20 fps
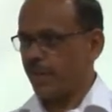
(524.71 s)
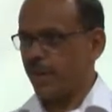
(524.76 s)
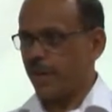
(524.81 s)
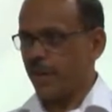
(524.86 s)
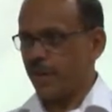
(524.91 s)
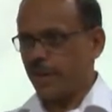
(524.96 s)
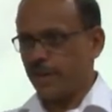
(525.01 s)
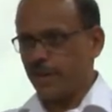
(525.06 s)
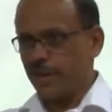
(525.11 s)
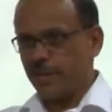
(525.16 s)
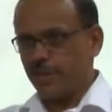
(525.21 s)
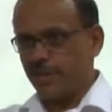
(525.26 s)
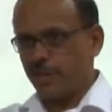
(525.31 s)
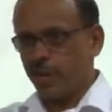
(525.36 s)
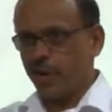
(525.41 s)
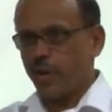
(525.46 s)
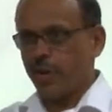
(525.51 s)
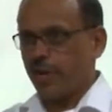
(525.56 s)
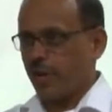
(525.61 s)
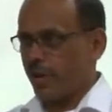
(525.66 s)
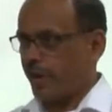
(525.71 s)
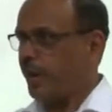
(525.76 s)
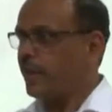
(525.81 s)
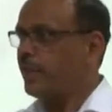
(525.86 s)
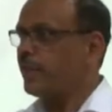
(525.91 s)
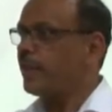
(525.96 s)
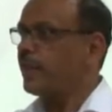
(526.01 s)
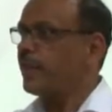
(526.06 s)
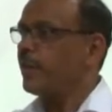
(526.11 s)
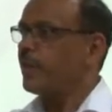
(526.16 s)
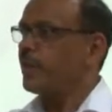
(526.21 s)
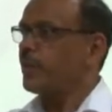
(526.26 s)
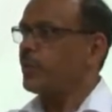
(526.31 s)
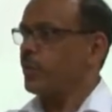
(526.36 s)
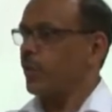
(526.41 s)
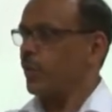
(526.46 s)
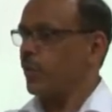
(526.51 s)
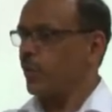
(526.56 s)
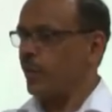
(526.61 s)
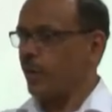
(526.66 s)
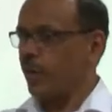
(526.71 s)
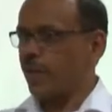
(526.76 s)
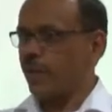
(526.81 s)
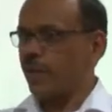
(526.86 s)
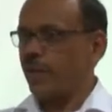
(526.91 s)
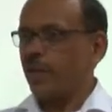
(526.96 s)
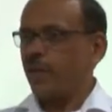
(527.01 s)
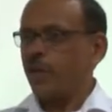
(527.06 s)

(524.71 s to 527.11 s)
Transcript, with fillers: and then join right so you can